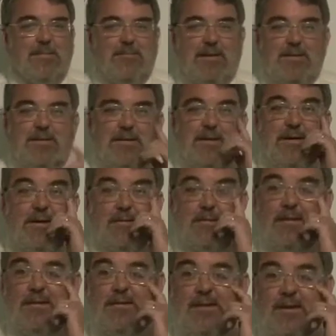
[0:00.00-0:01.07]
but it
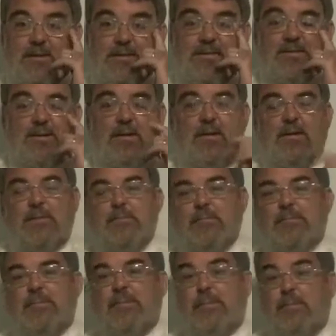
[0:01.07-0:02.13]
really does
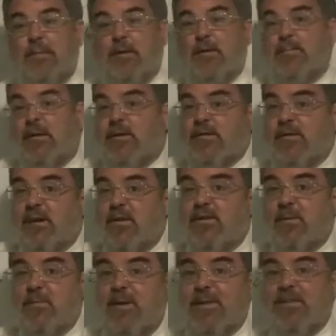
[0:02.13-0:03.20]
depend upon
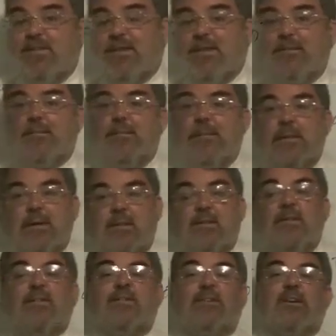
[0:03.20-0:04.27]
slice of pizza,
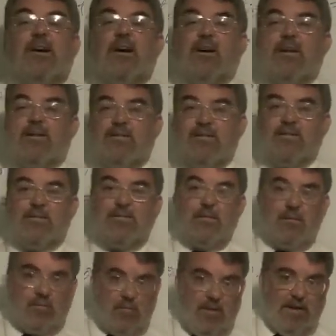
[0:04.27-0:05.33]
the size,
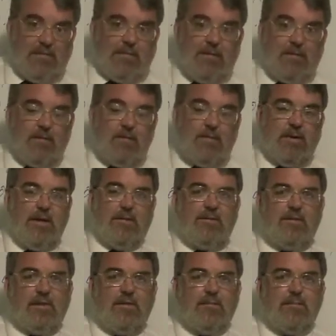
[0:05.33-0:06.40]
or weight rather, the weight of the
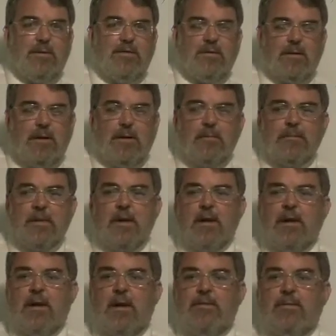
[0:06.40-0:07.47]
sliced pizza. Now,
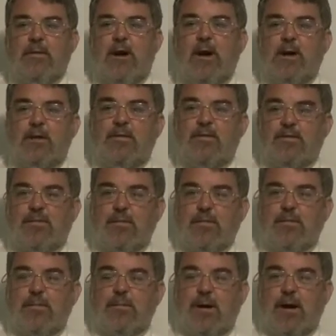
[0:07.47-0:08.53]
if you're not
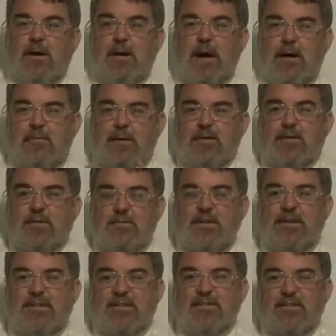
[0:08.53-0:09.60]
concerned about how much a
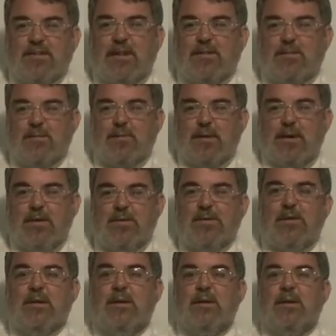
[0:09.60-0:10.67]
pizza slice
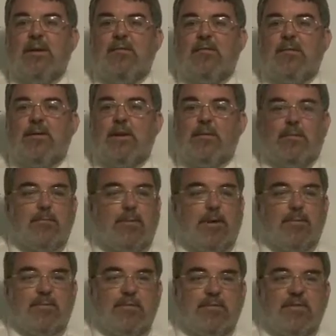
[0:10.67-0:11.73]
weighs, if you think, well,
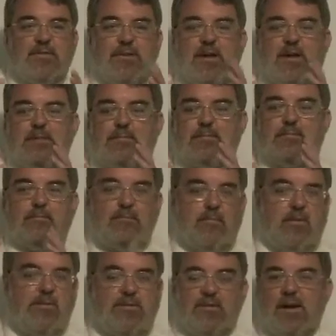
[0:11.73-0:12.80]
people just eat
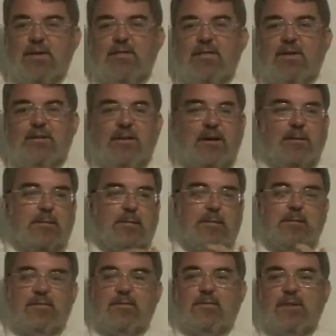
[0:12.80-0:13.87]
one slice at a time, or they
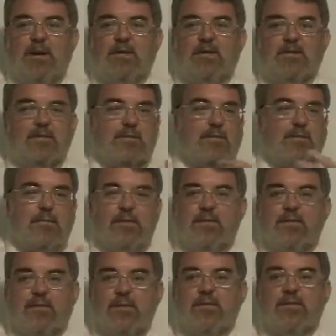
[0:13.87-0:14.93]
eat 2 slices or 3
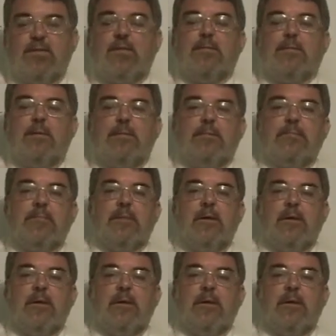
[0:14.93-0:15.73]
slices at a meal,